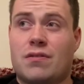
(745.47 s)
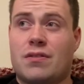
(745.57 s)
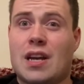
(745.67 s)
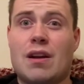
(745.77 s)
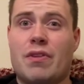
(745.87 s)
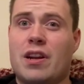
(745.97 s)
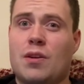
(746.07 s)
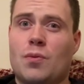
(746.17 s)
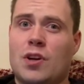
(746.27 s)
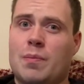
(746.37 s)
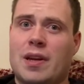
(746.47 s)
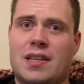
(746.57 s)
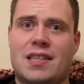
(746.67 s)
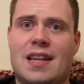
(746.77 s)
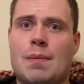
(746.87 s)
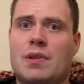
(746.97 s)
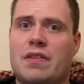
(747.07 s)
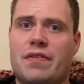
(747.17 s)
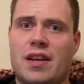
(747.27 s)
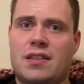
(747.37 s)
That really would have been a slap in the
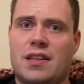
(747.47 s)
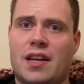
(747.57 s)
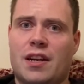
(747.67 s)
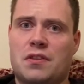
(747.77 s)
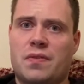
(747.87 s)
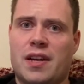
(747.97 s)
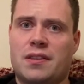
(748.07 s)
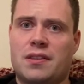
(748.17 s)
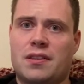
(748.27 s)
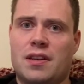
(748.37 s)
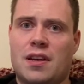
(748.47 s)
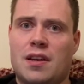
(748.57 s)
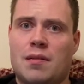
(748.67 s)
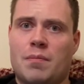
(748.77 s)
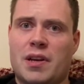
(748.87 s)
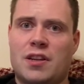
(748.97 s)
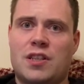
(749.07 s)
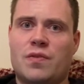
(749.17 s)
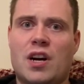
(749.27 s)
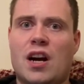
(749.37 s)
face to the English fans, because
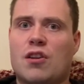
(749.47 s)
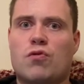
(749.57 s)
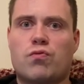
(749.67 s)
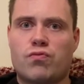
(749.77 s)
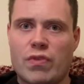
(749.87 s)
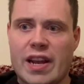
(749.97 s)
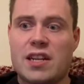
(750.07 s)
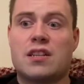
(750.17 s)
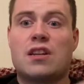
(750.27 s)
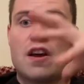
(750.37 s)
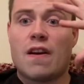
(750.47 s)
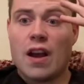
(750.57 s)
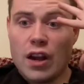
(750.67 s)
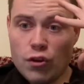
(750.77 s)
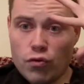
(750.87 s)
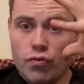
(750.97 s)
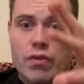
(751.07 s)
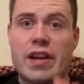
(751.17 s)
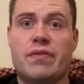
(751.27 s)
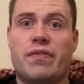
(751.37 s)
you've got a great,
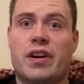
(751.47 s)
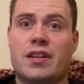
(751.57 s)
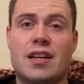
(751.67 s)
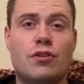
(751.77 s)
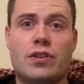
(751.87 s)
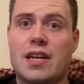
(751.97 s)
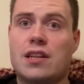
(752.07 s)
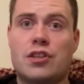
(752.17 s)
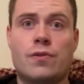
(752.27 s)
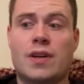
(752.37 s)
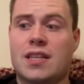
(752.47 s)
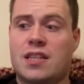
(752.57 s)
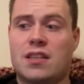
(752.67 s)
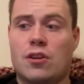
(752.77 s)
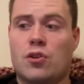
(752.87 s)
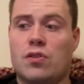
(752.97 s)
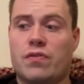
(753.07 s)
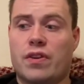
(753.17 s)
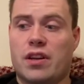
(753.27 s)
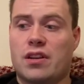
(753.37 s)
great fight, and Jordanis Ugas is still a good
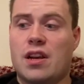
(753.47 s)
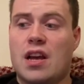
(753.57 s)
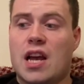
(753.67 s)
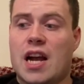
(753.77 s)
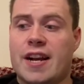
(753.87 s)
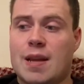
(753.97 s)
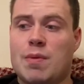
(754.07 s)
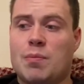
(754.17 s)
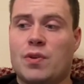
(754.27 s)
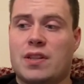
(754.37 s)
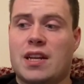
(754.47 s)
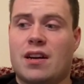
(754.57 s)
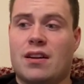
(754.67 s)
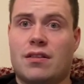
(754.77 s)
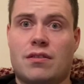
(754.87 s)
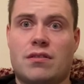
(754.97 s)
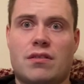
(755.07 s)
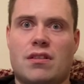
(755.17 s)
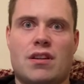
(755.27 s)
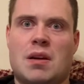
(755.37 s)
fight, and you'd be putting that on
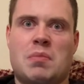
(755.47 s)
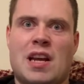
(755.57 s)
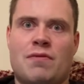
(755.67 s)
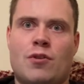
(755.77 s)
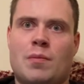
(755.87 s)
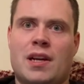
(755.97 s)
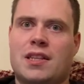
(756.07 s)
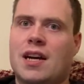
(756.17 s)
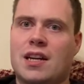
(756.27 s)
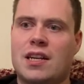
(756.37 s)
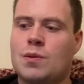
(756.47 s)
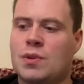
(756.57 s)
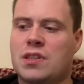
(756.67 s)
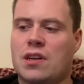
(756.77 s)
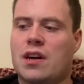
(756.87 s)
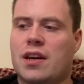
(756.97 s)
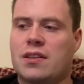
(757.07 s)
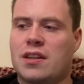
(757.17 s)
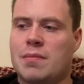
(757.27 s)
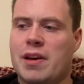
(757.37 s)
a platform like that. At least with Sky,
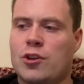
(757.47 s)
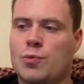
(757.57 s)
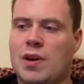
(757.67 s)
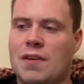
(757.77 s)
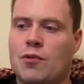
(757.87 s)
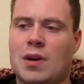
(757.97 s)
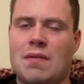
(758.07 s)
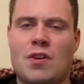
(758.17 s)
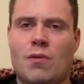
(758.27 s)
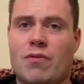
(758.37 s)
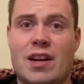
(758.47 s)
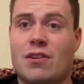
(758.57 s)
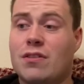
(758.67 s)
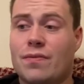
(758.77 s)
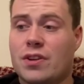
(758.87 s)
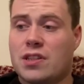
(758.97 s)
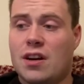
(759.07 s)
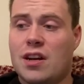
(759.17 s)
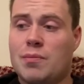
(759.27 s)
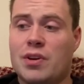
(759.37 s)
it's on a major platform, and I have no great love for
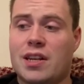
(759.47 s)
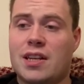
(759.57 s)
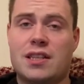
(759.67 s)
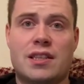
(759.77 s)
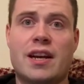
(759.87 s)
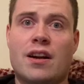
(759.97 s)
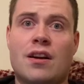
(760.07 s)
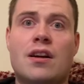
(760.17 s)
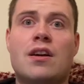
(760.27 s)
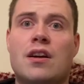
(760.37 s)
Sky, but at least they're